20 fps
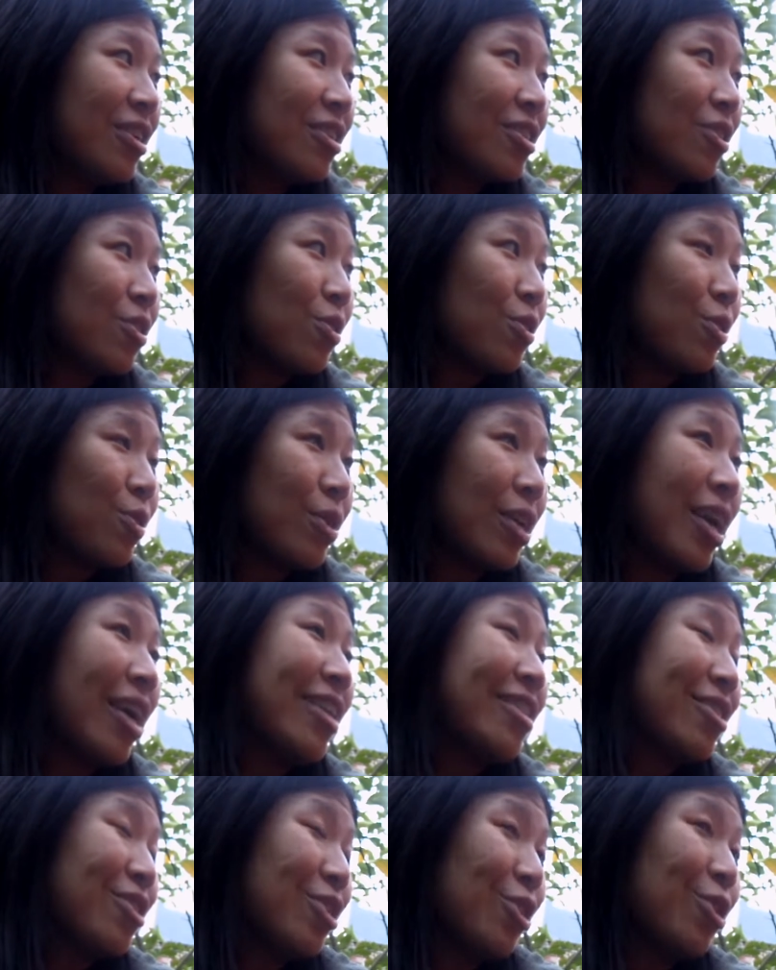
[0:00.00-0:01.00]
So you
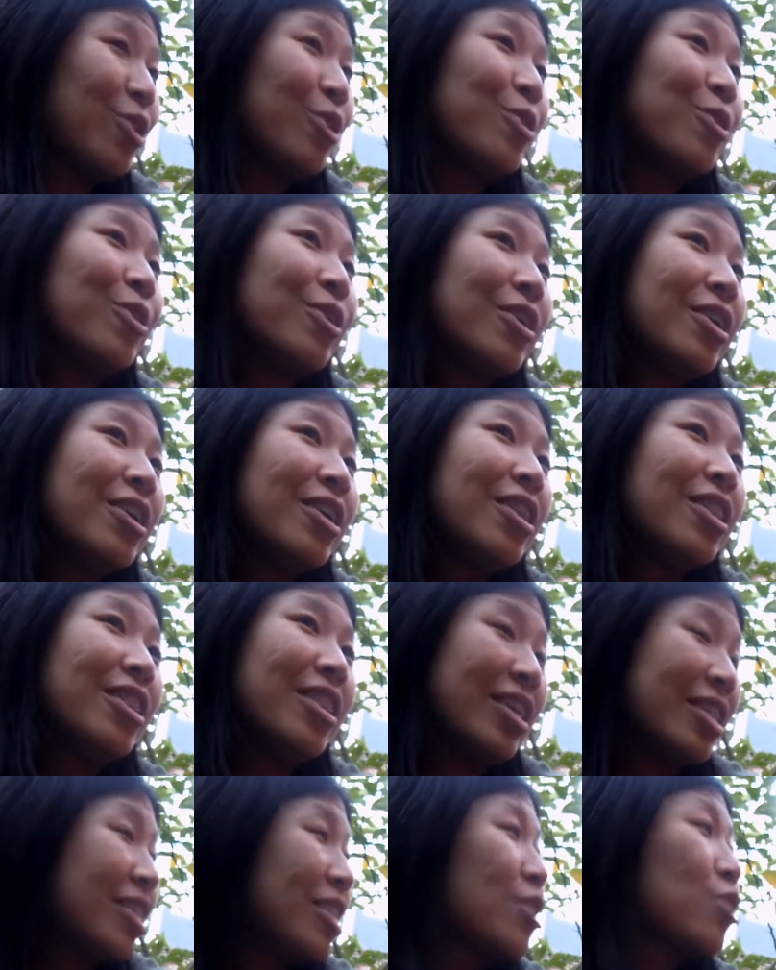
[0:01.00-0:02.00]
get to
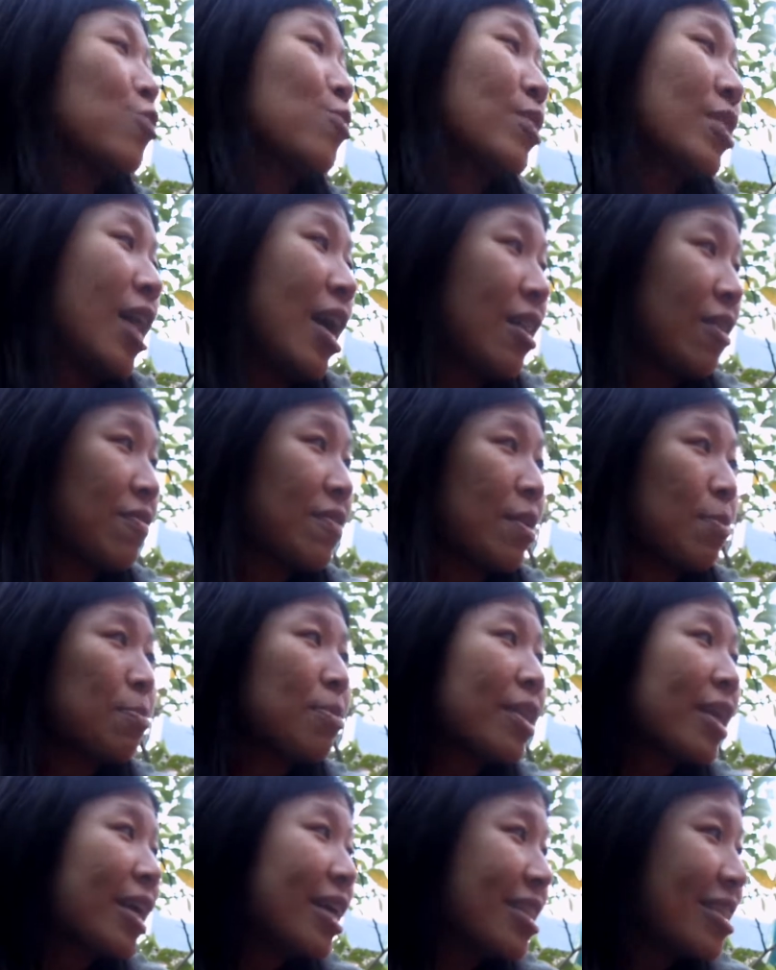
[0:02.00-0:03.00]
listen to a lot of
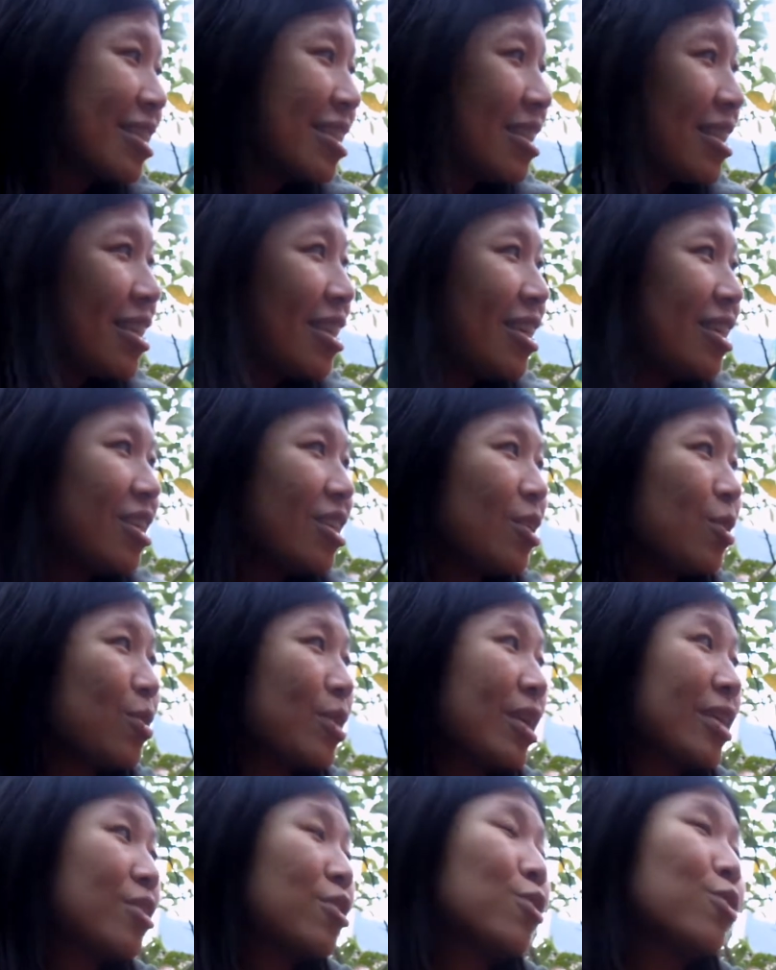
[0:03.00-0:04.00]
complaints. You
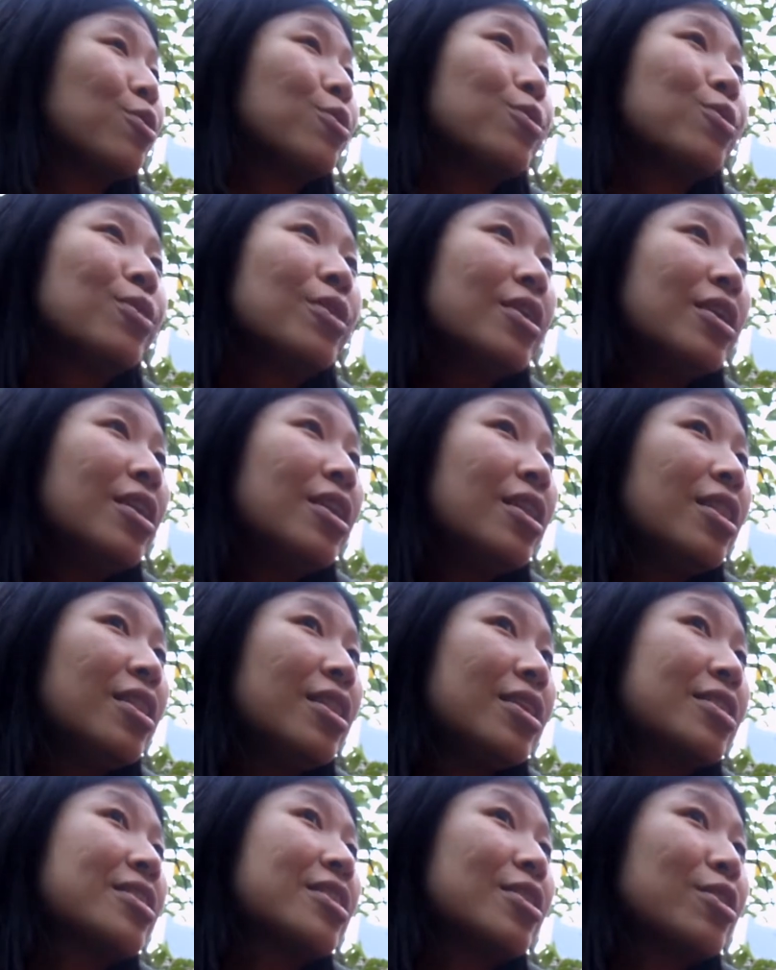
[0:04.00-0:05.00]
get to
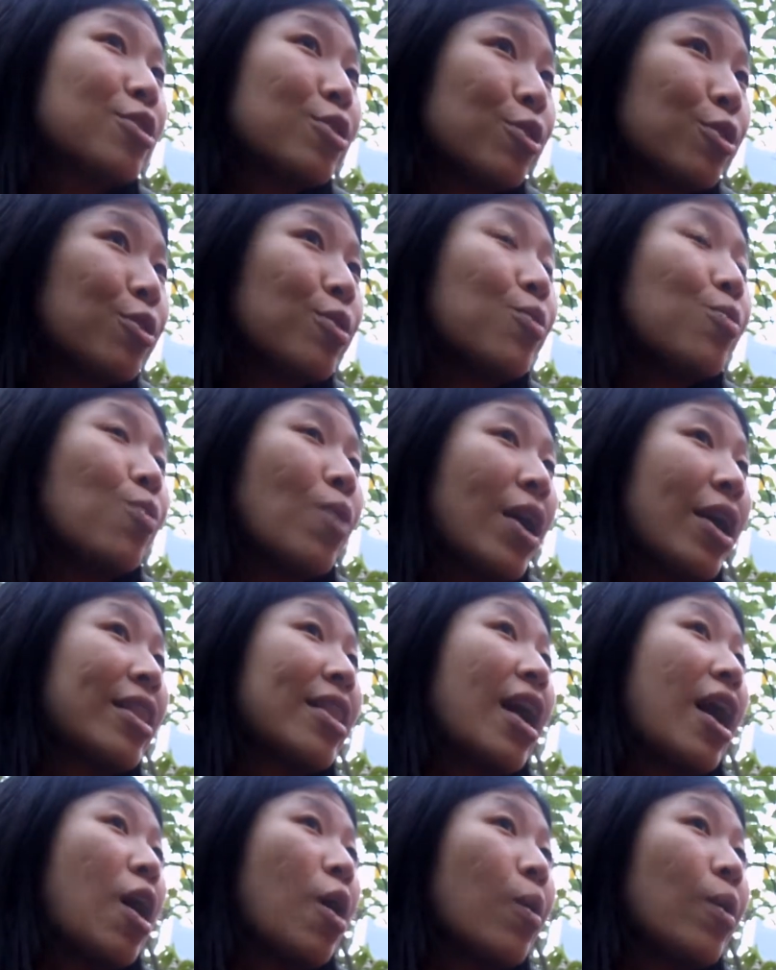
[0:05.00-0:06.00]
listen to what
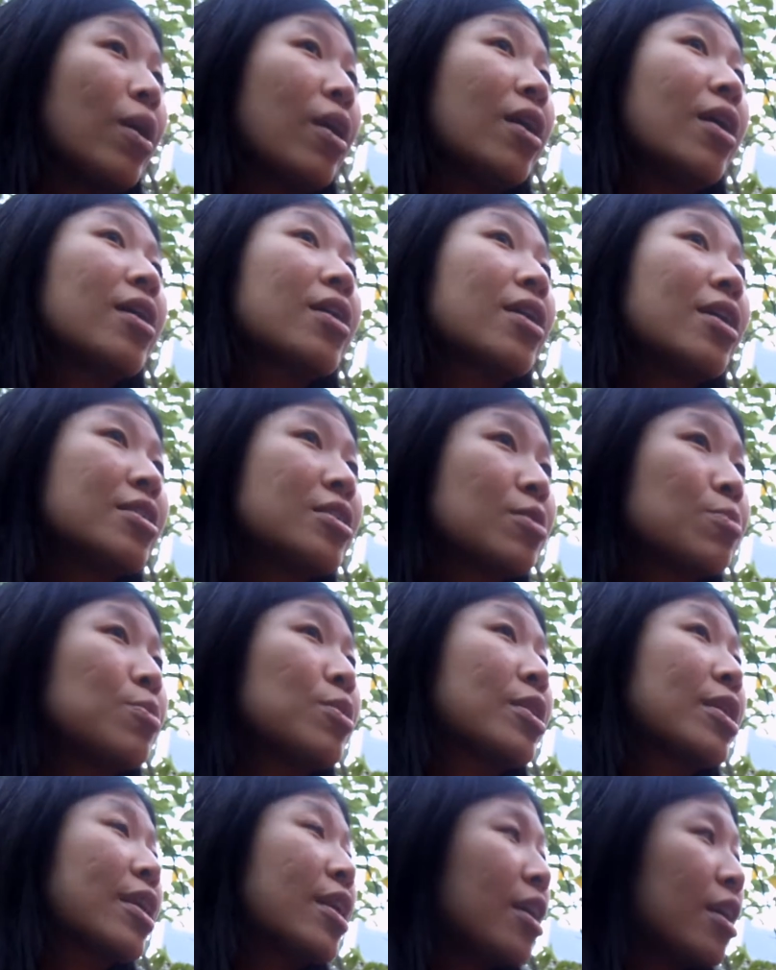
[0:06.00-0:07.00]
our
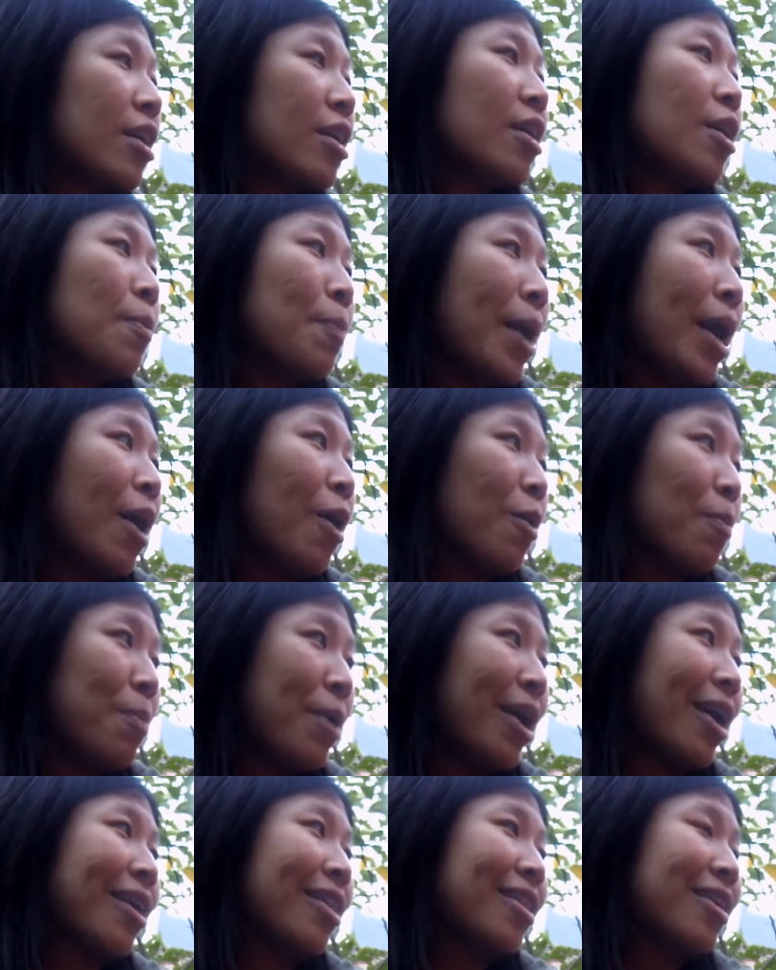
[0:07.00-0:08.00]
customer care about,
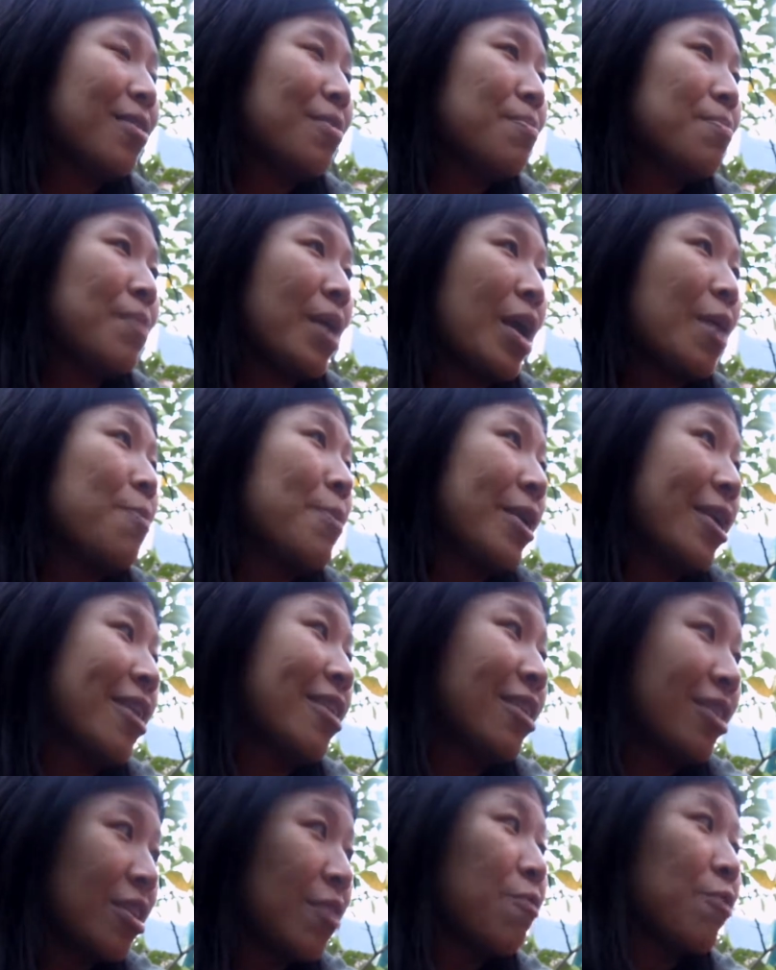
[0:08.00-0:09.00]
but maybe
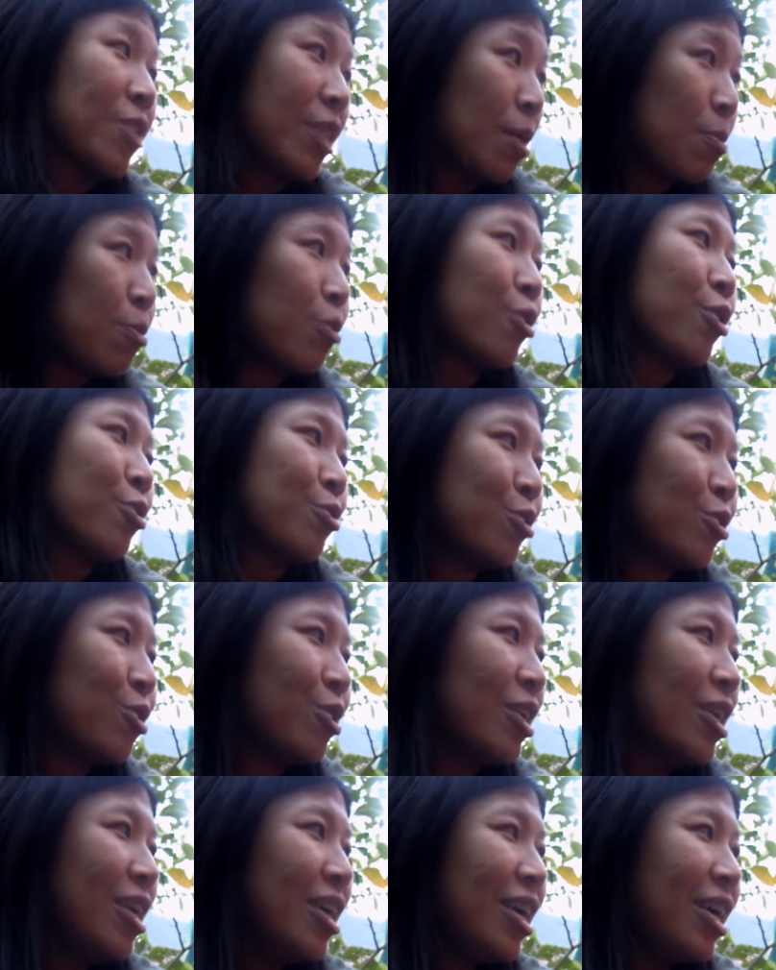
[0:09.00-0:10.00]
in a different approach.
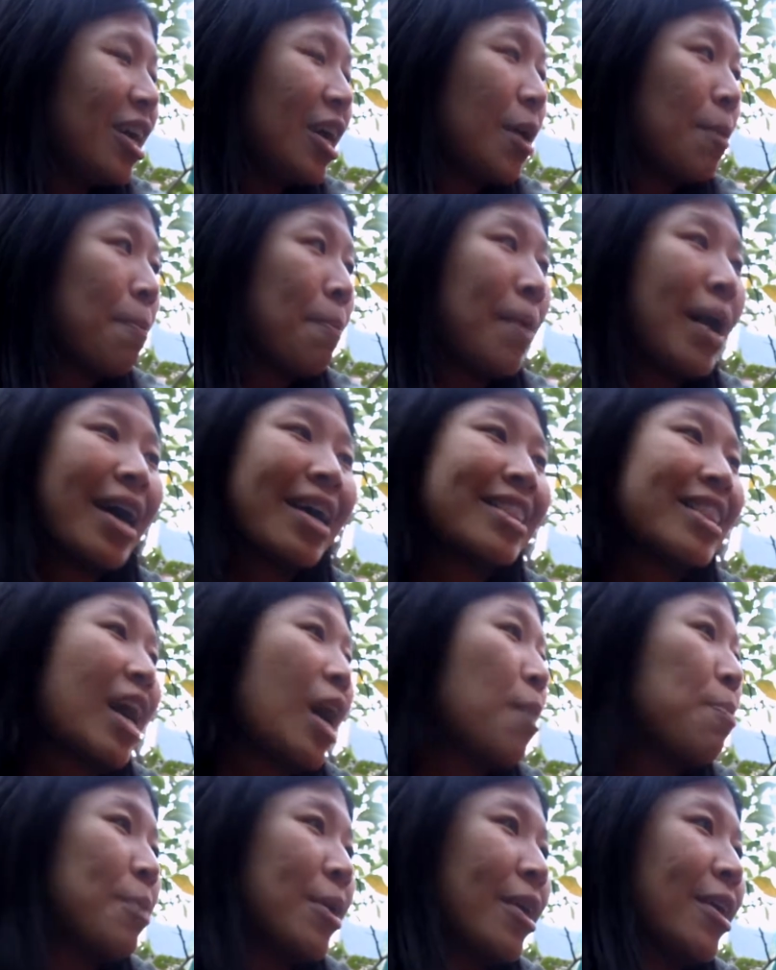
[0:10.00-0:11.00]
It might
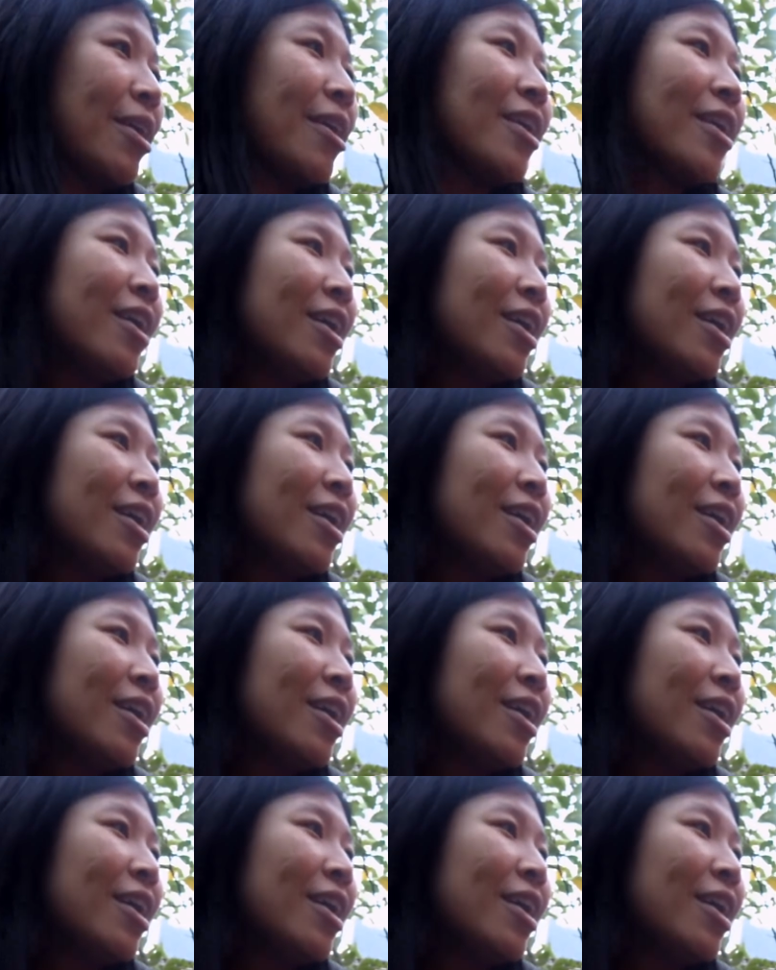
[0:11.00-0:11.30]
not be